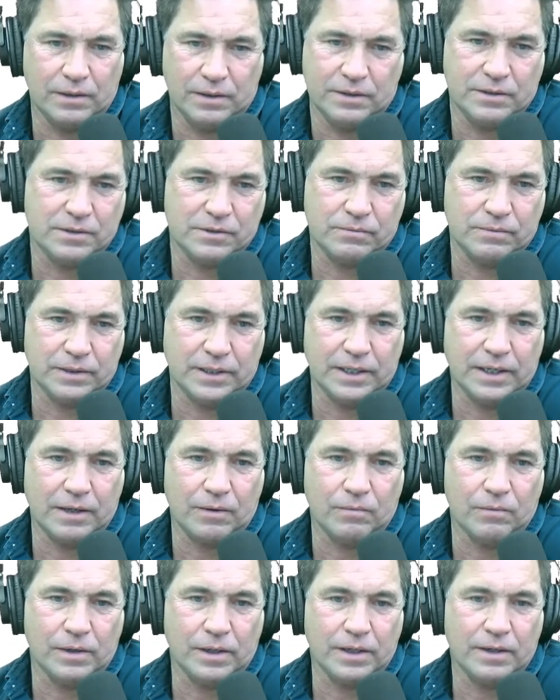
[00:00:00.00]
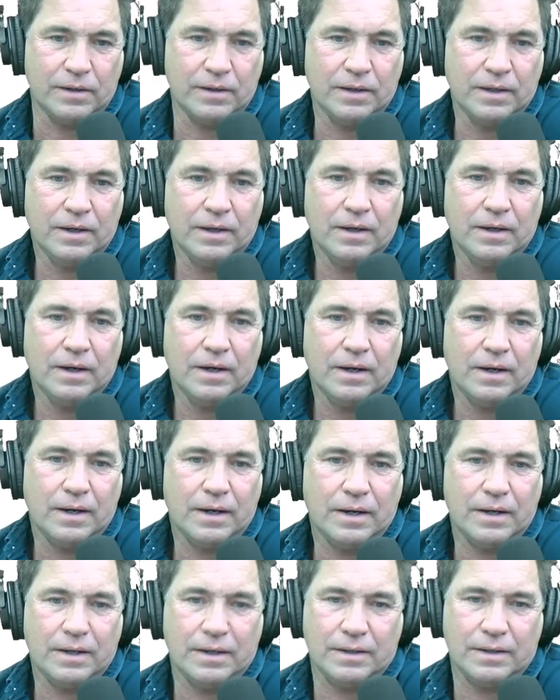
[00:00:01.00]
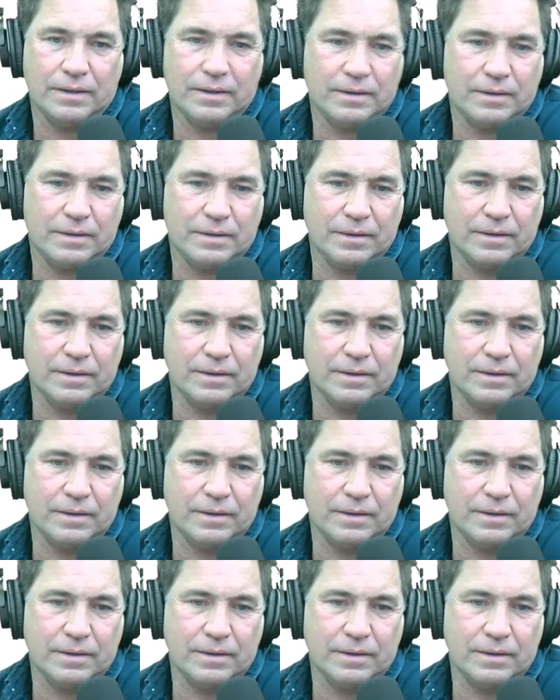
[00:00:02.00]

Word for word: You just really got to want it. Uh,